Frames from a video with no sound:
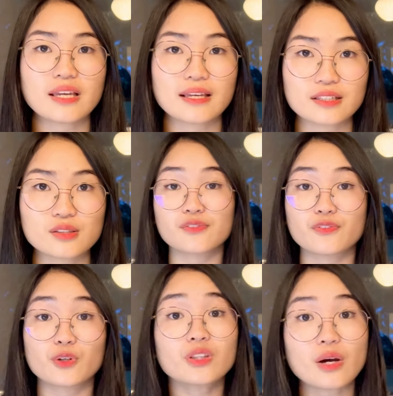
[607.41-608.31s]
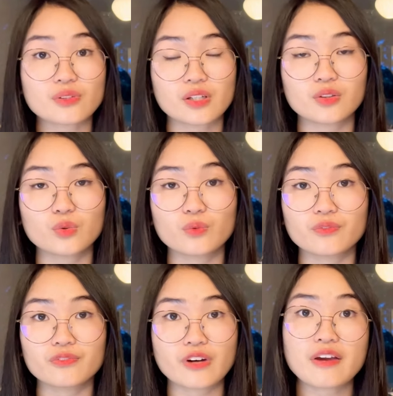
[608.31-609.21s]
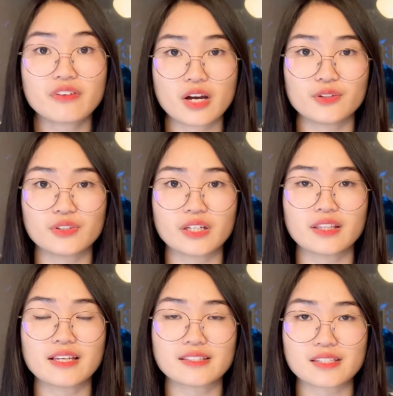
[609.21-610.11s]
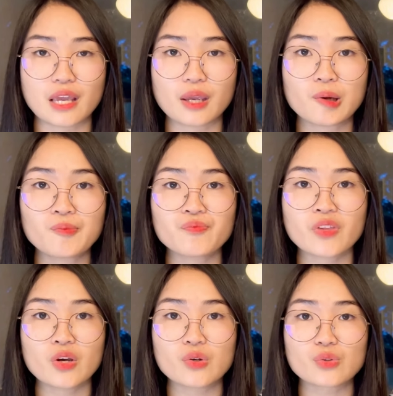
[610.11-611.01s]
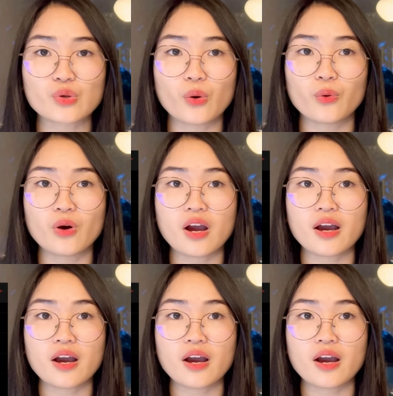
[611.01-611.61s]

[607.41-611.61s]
is 4,500, let's say. So,